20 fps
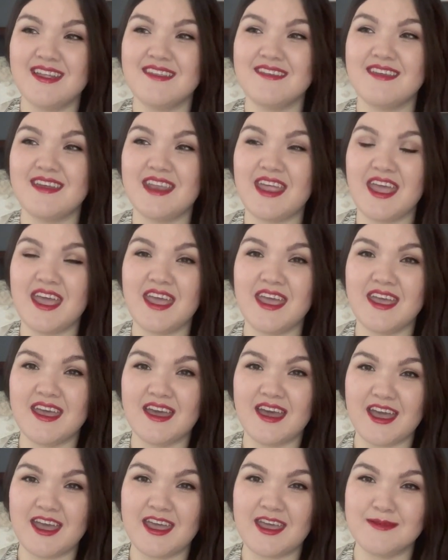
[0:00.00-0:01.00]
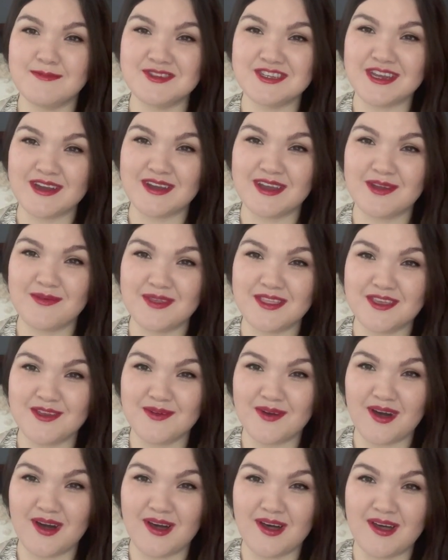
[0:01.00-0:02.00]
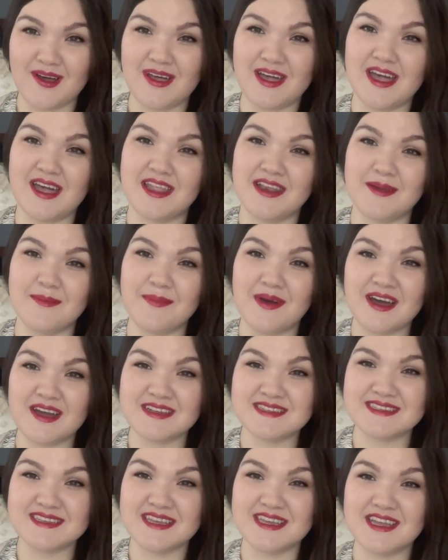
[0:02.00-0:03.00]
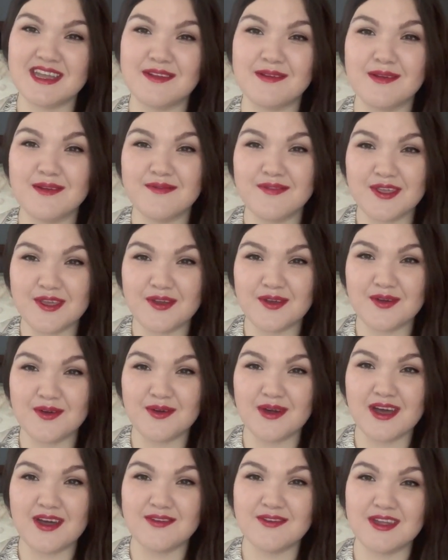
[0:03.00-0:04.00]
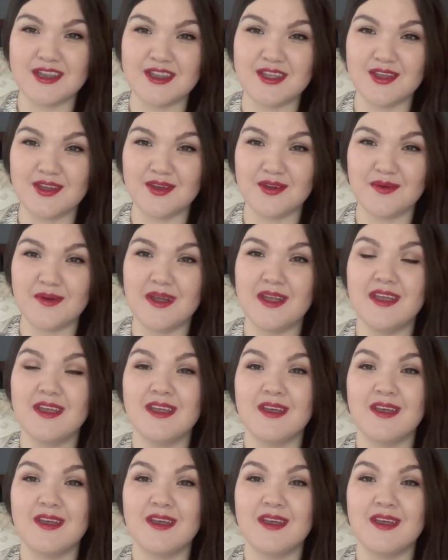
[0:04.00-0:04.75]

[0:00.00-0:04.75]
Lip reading: Today I am sharing with you all an unboxing and review of a new